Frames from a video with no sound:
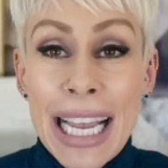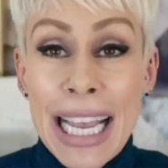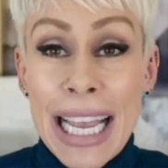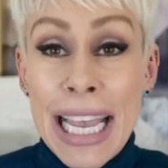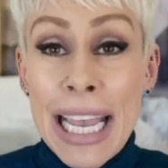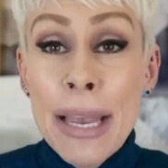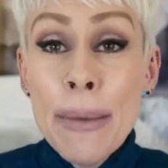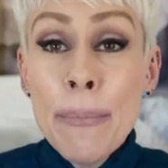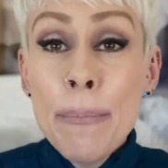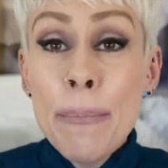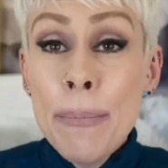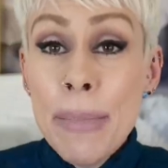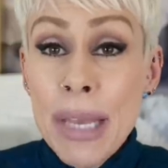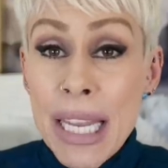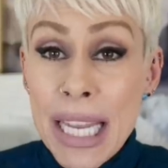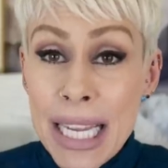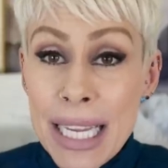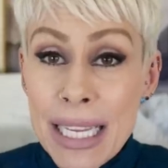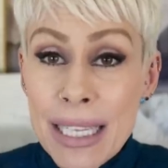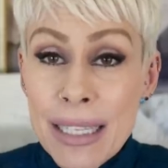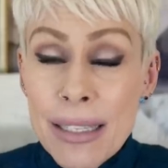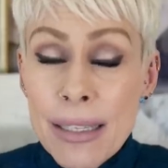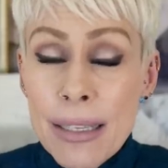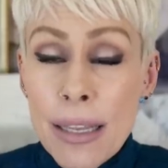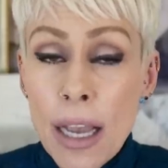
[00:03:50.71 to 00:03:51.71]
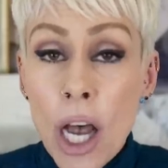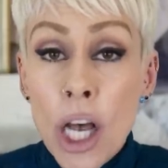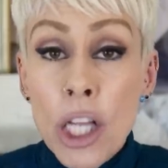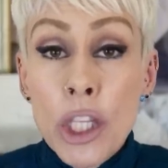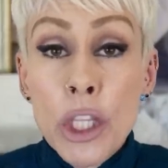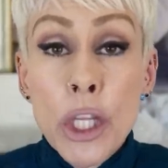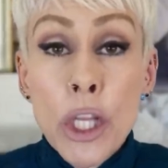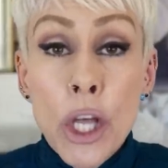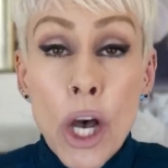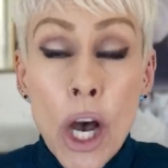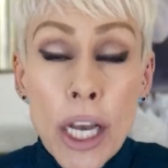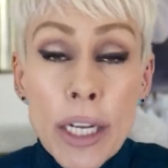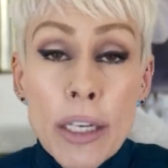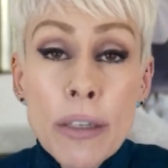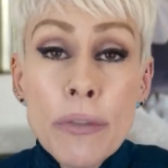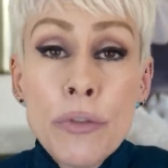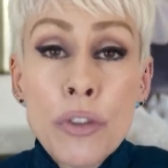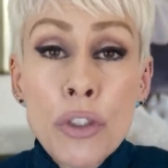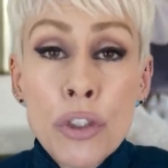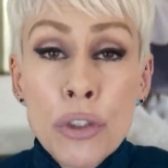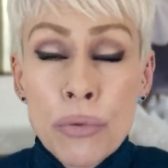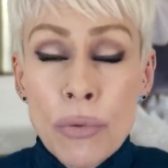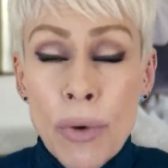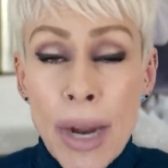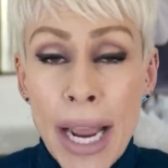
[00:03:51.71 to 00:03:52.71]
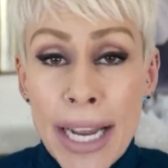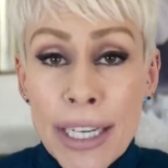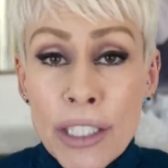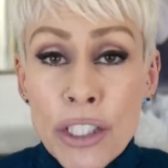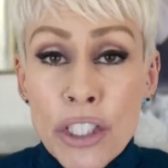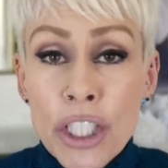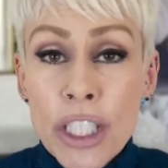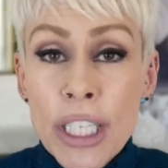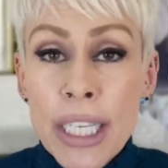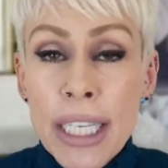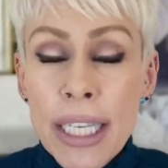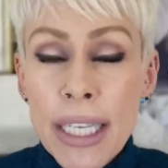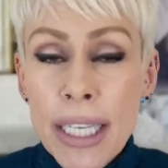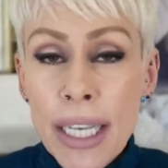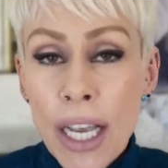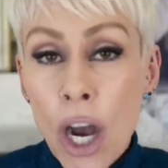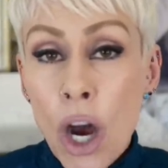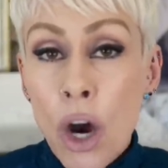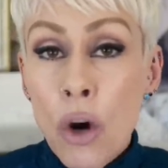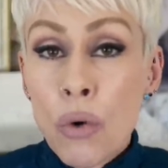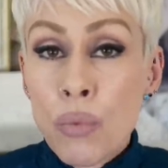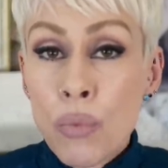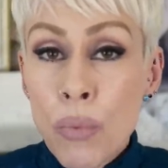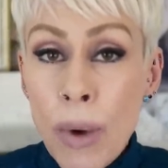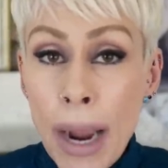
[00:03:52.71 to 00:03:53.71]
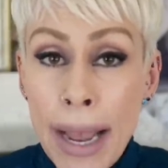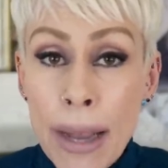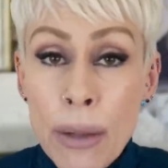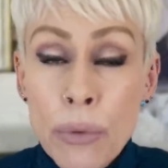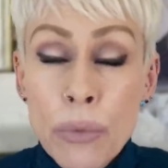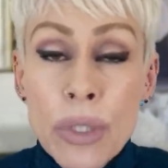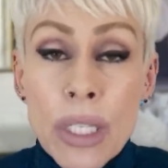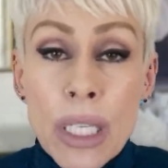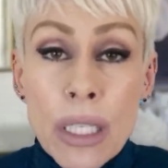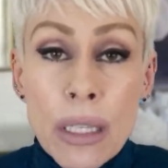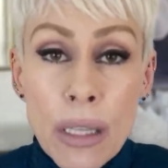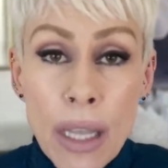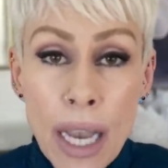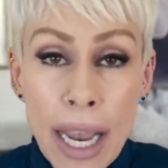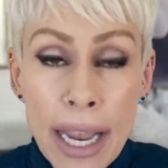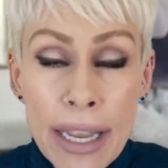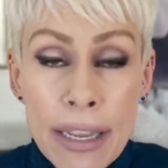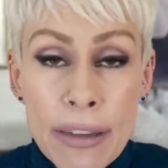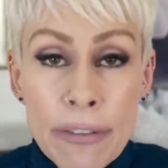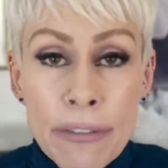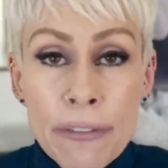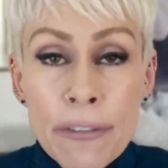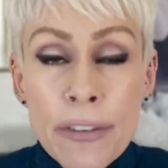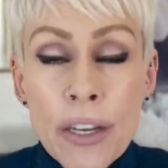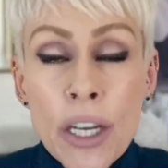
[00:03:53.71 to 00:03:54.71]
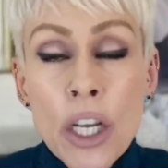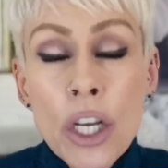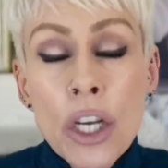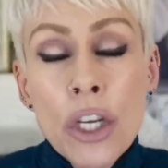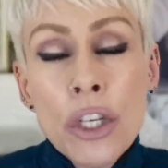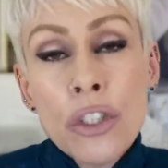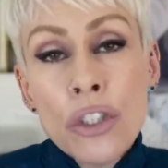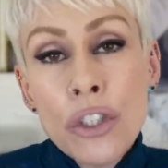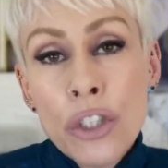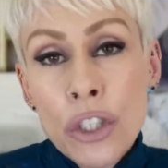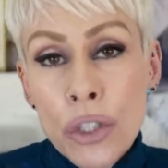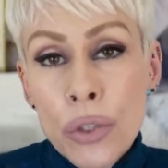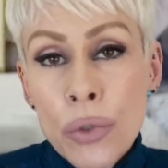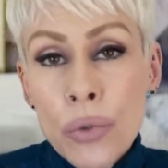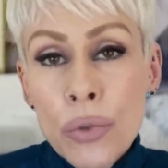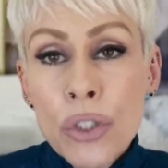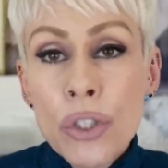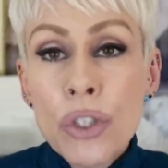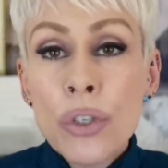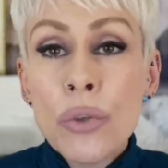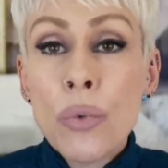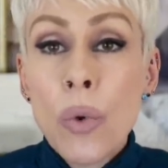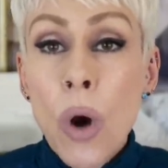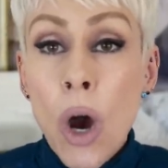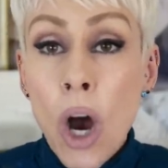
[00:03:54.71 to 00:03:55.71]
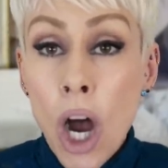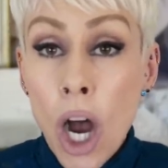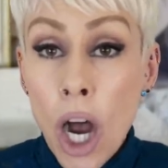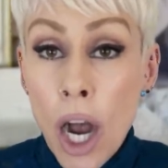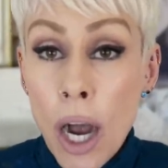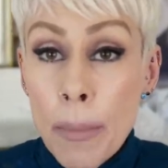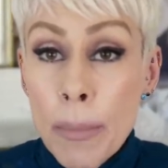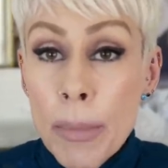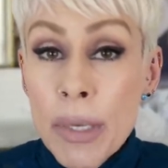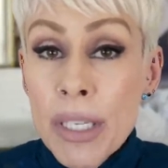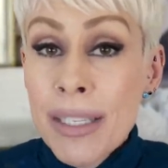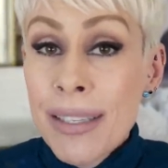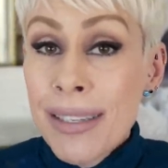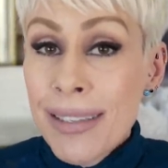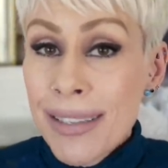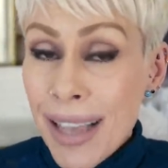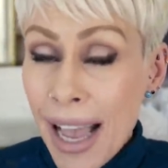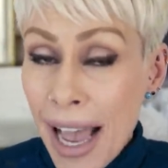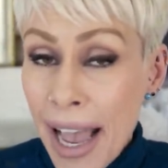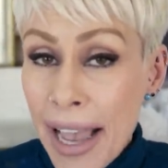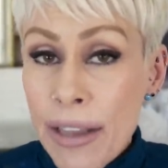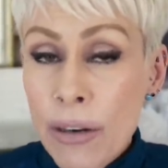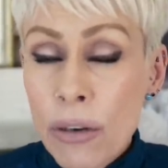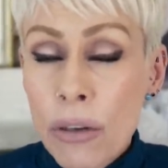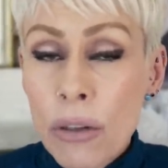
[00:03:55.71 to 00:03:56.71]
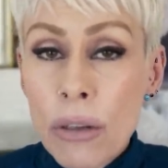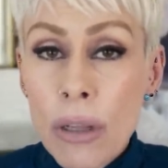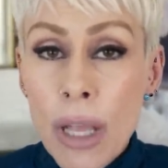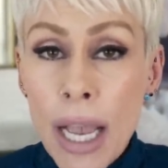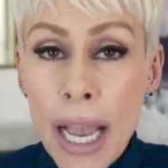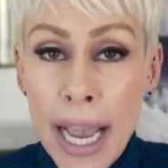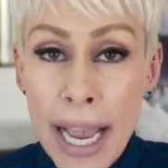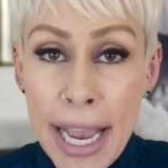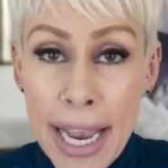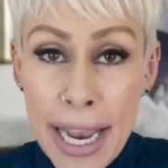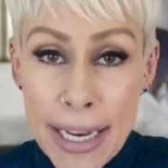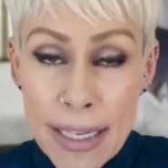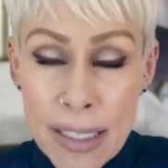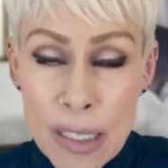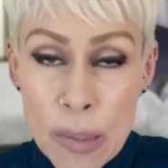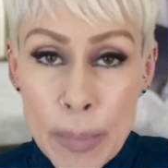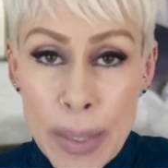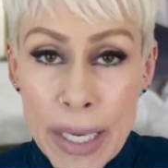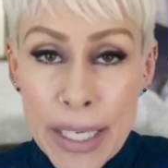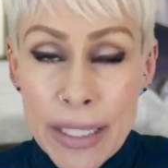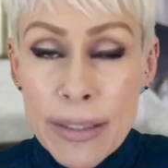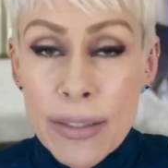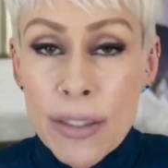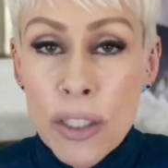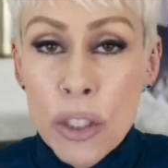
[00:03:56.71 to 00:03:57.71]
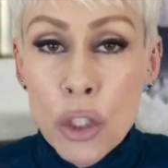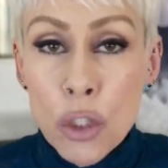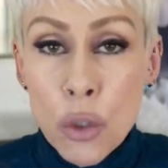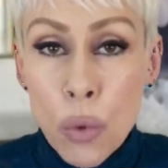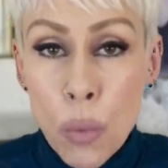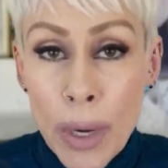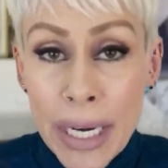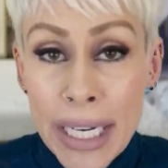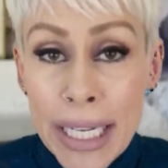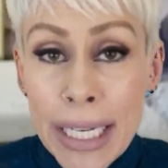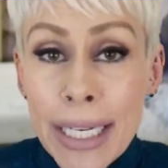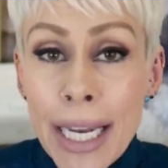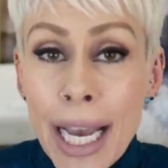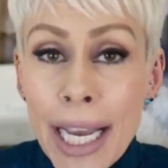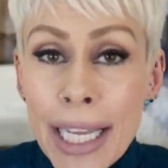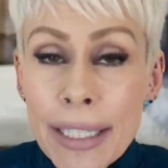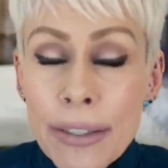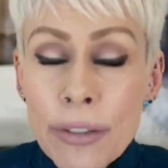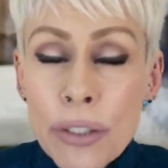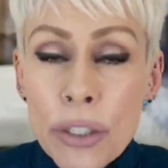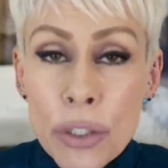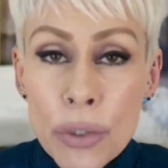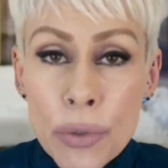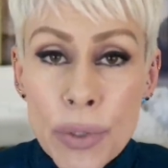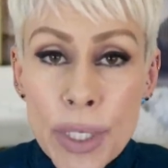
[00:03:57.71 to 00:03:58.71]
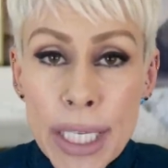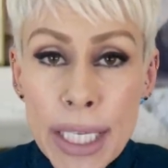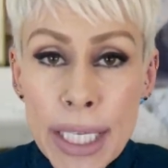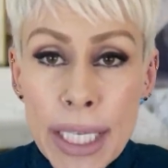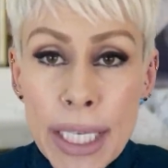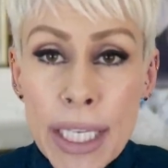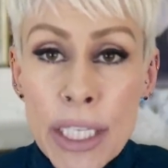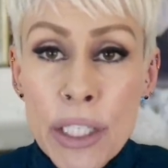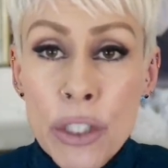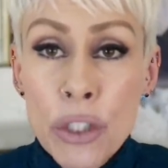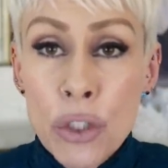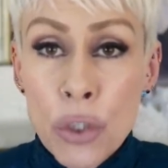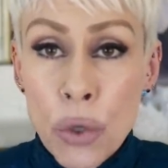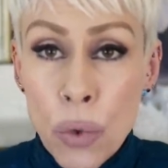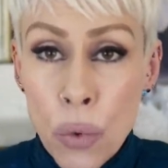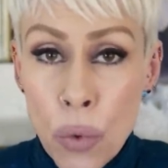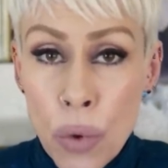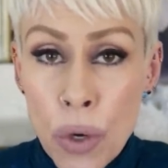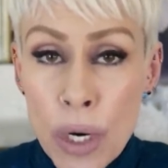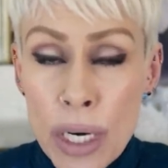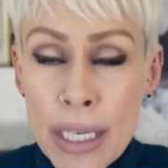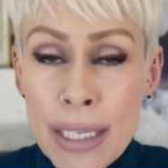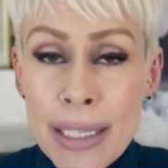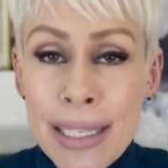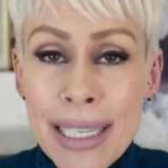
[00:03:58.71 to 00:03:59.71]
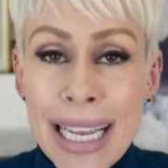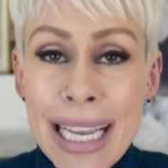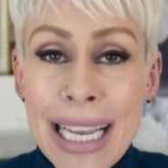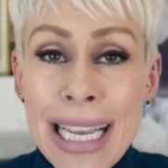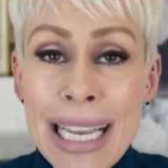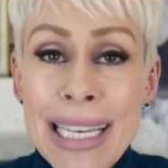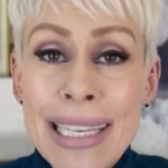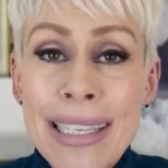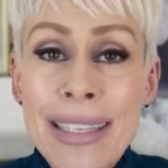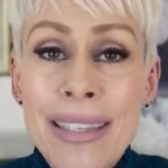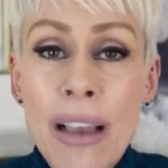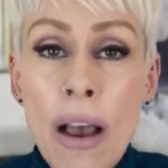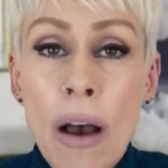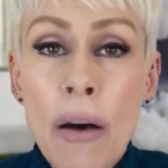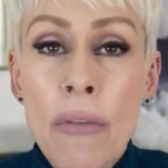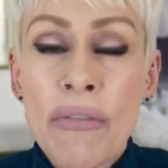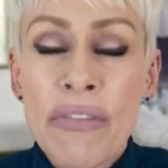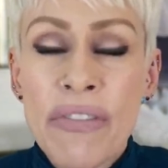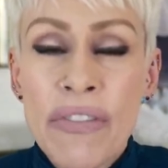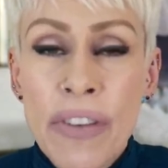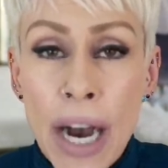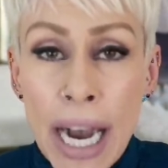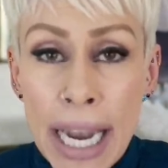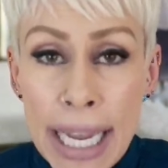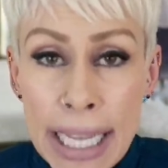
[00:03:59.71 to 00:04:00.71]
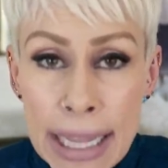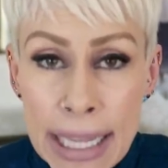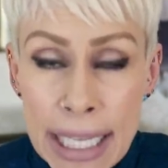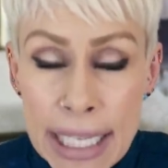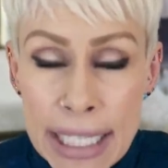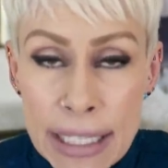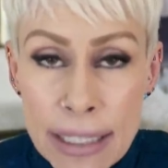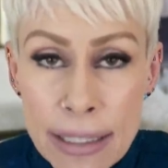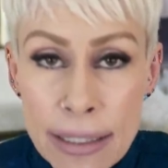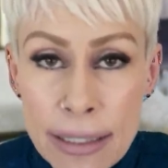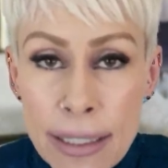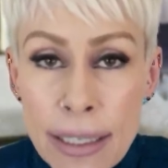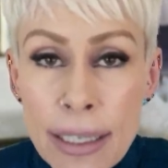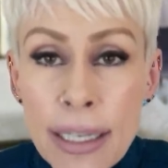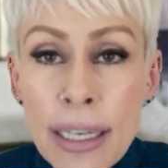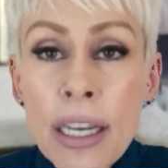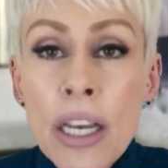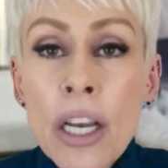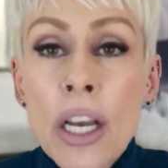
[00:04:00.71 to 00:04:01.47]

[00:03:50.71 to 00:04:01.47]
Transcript: It means a lot of tragedy around the life due to homicidal aspects. The 29th degree in Taurus is violent.